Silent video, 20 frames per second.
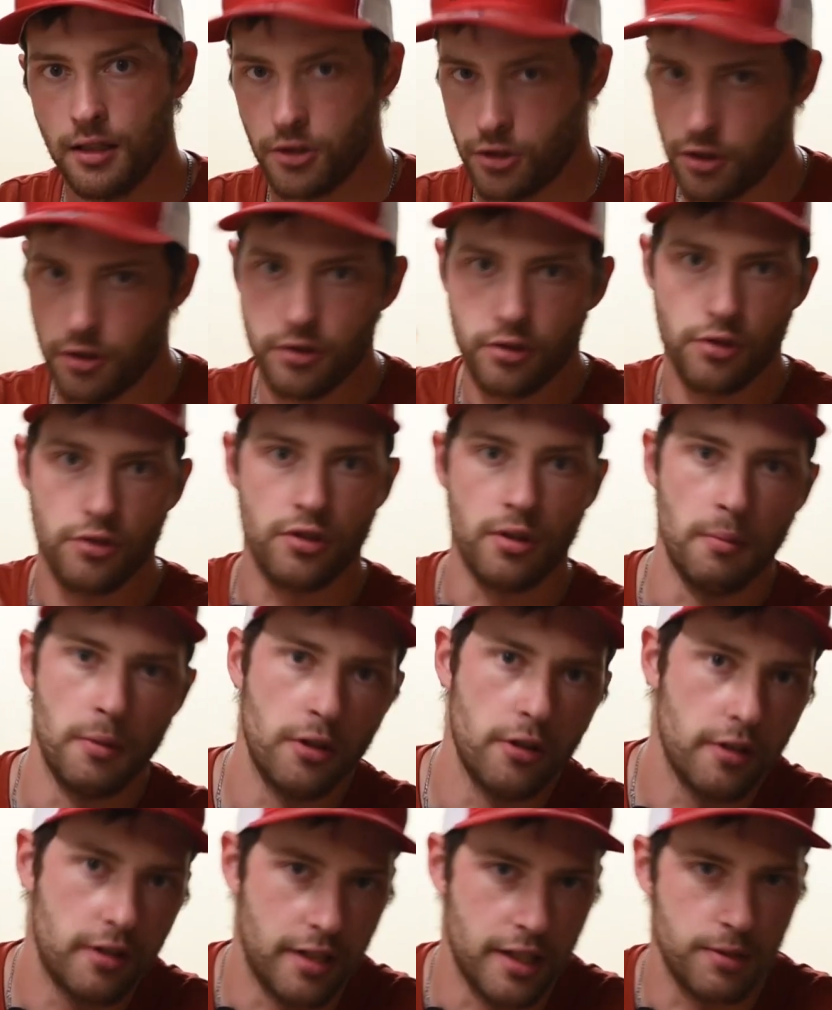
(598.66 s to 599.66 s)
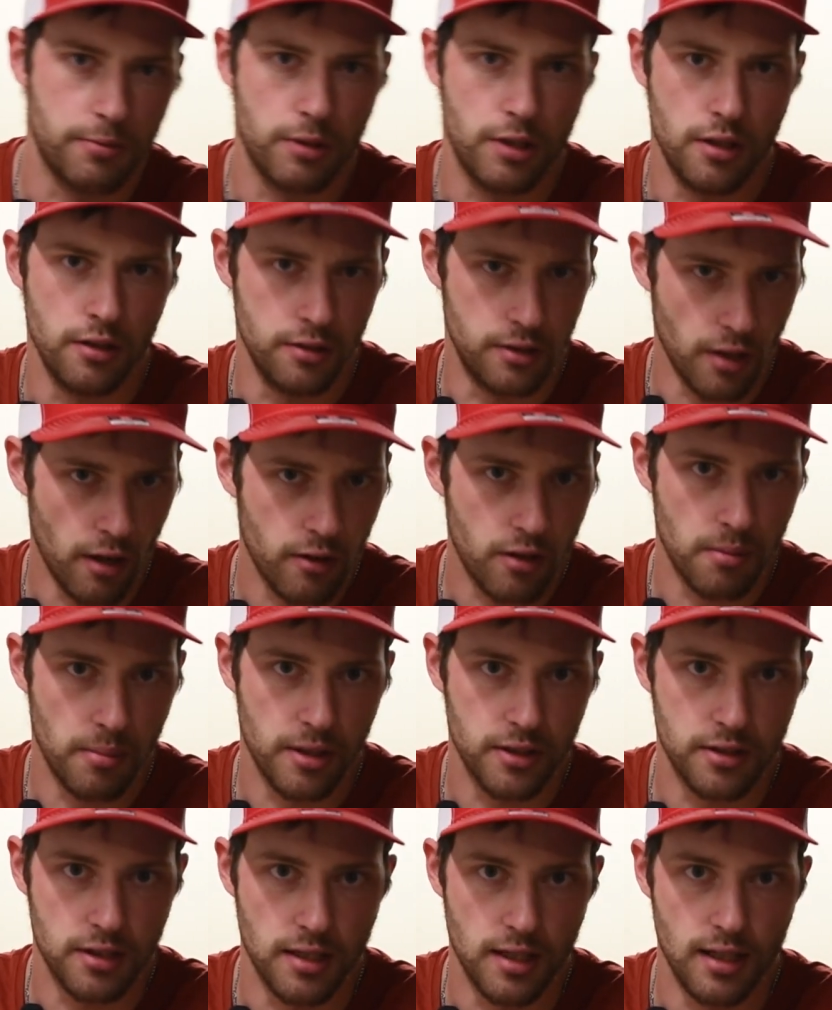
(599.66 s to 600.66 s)
There's also some other things we didn't talk
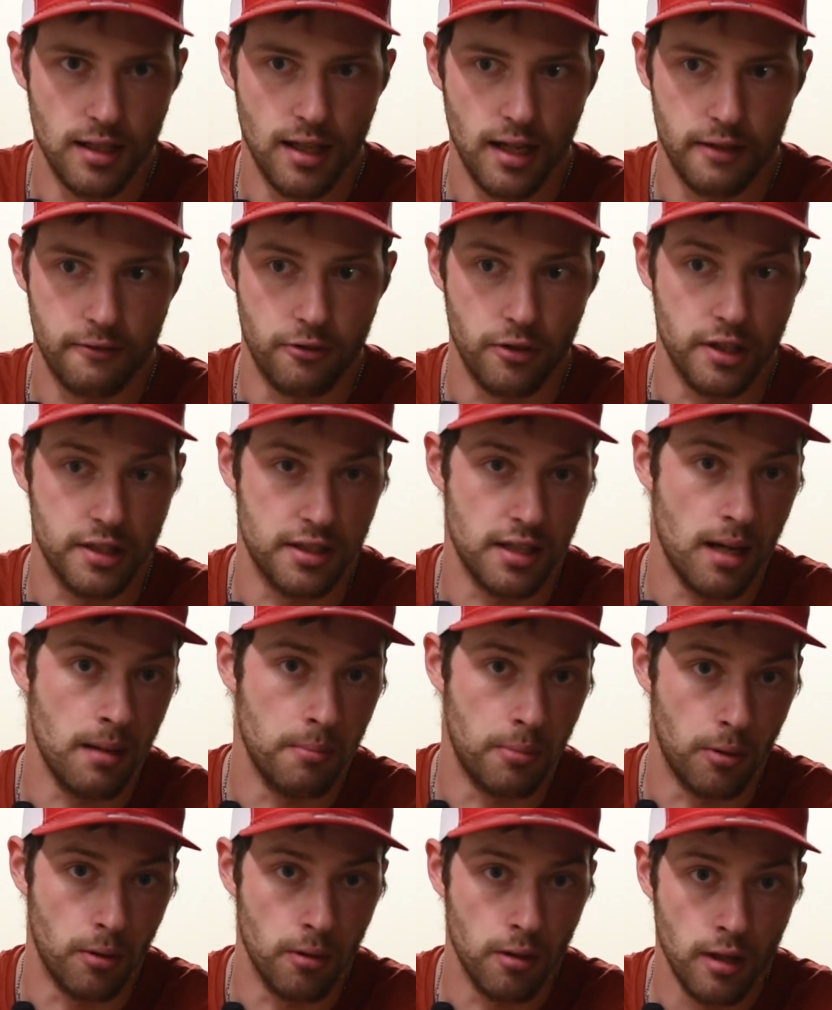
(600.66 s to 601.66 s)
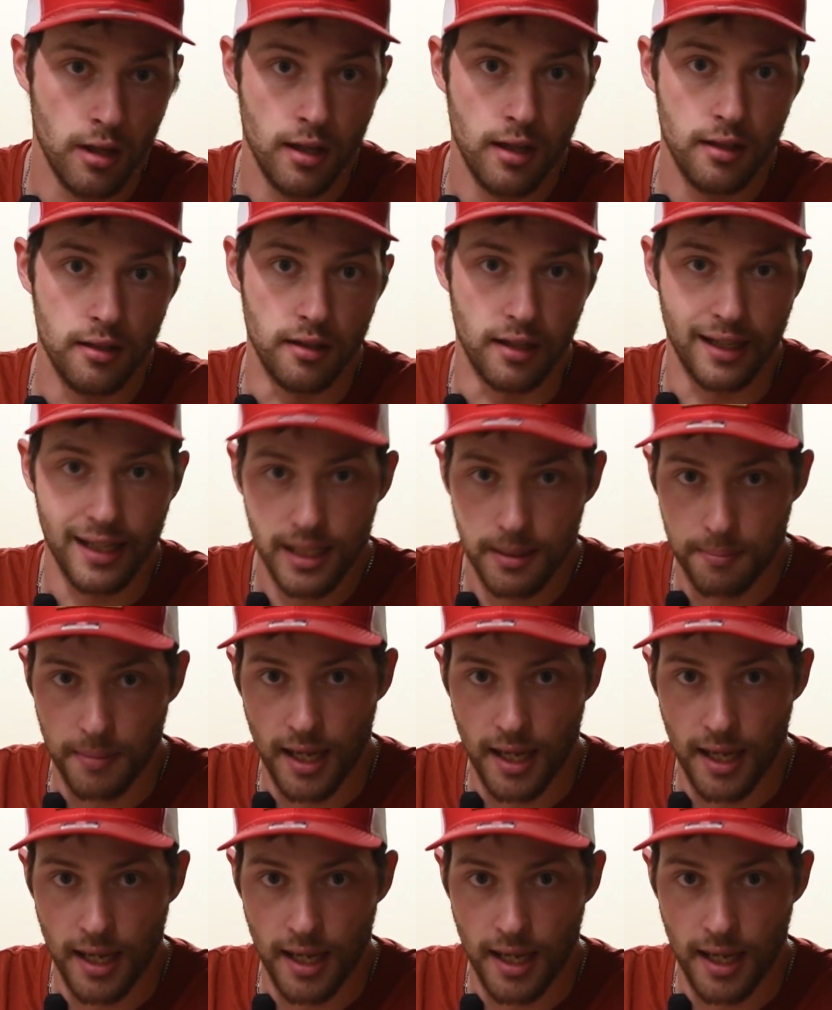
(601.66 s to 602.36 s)
about today, like for example, the heat